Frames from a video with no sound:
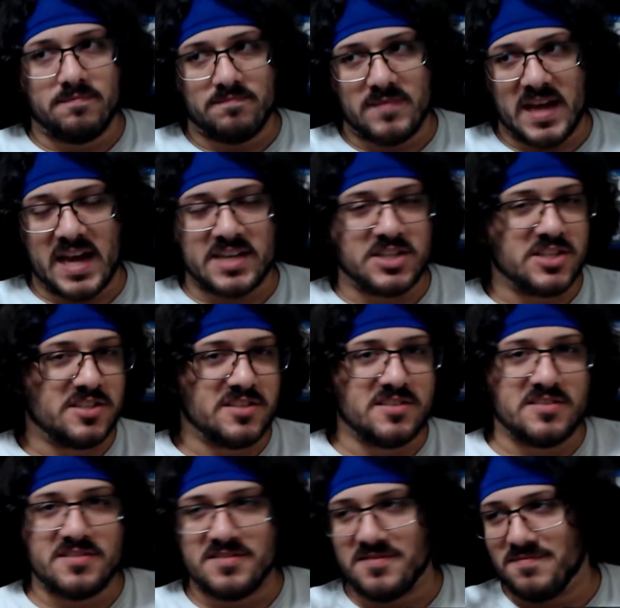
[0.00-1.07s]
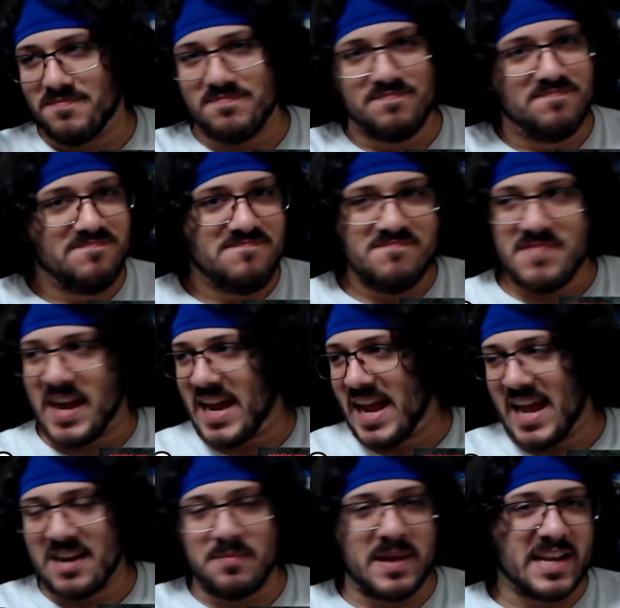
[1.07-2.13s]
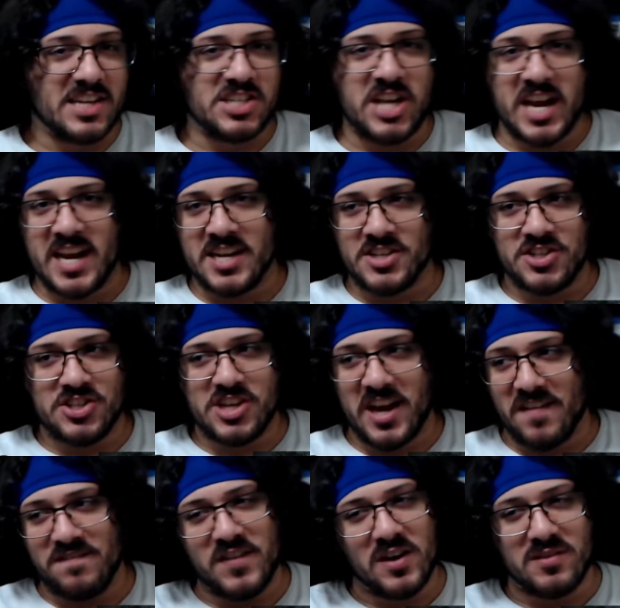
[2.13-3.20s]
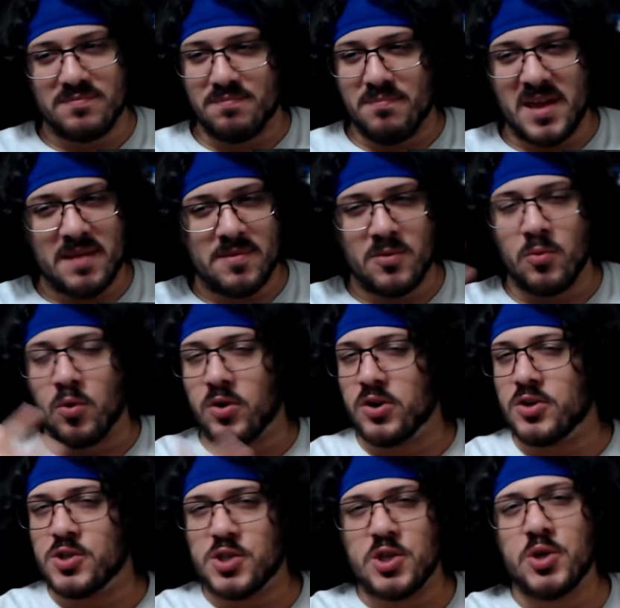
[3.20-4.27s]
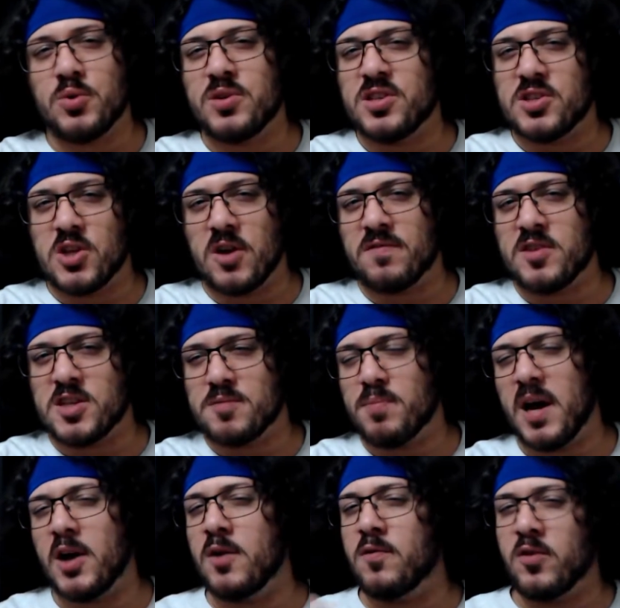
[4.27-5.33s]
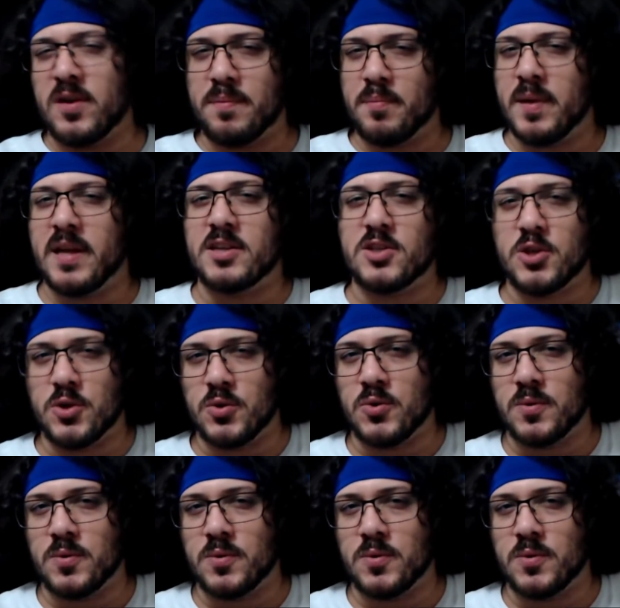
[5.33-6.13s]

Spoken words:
I had to make a change. I felt maybe Warriors 2 deserved the spot over Ip Man 2.